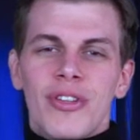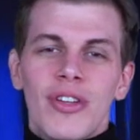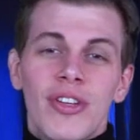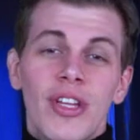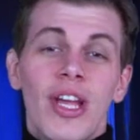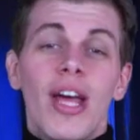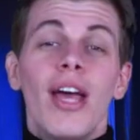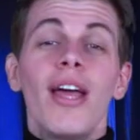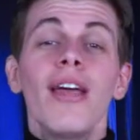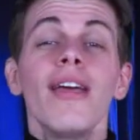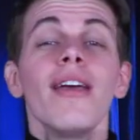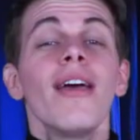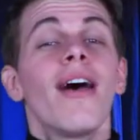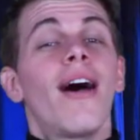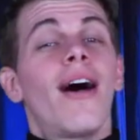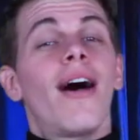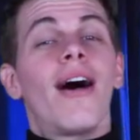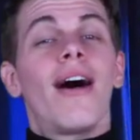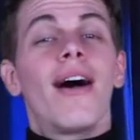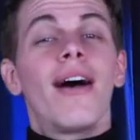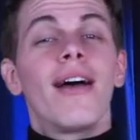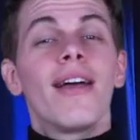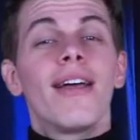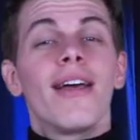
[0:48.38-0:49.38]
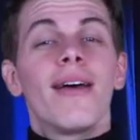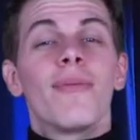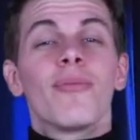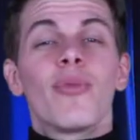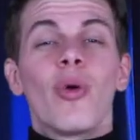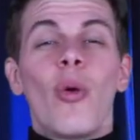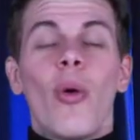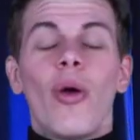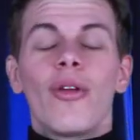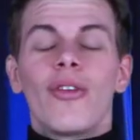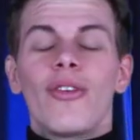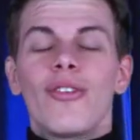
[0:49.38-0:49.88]
Today, I am
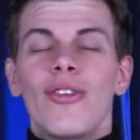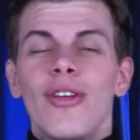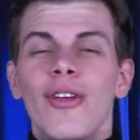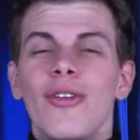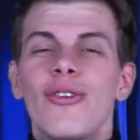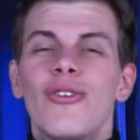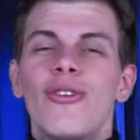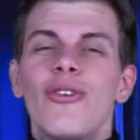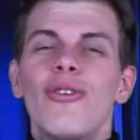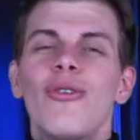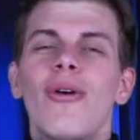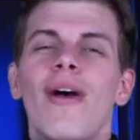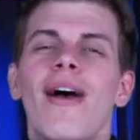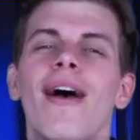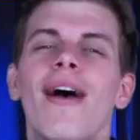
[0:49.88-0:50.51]
going to teach you